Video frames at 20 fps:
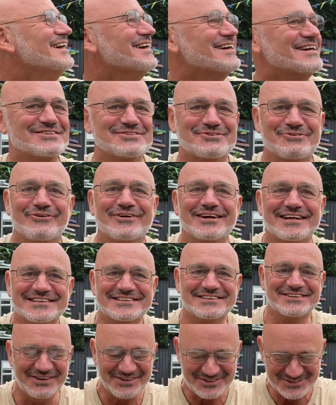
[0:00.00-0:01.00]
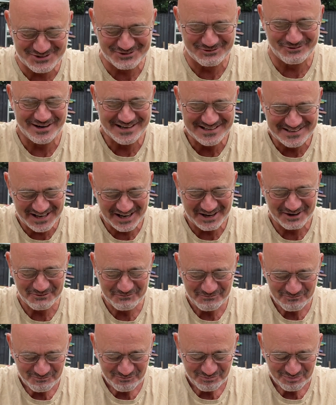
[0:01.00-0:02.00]
It's really starting to rain now.
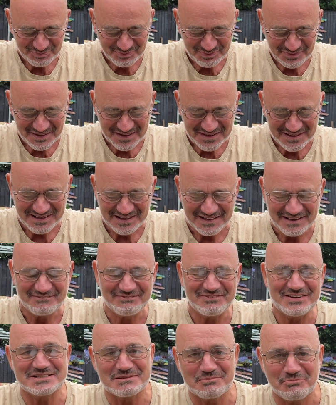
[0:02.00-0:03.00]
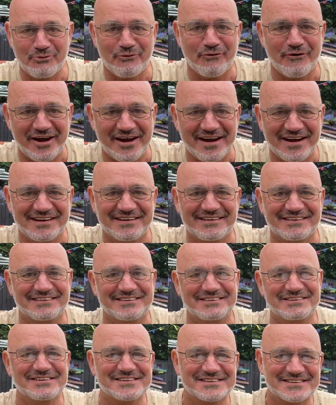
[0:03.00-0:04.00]
There's a prayer
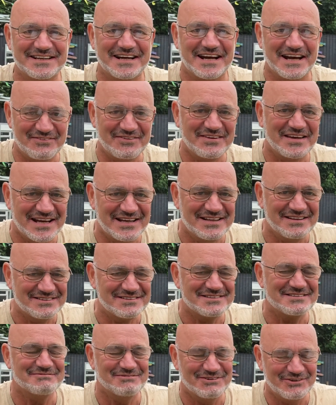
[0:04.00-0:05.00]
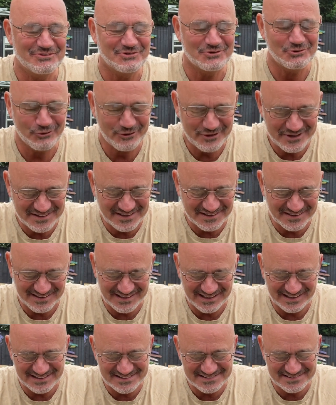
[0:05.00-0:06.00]
you say at the end of your reading,
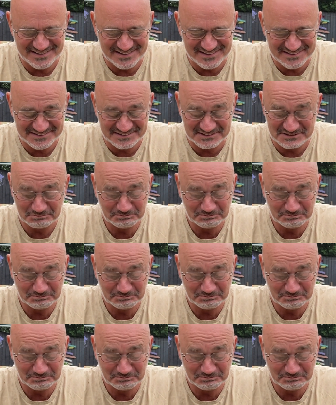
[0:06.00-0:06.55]
and it's this.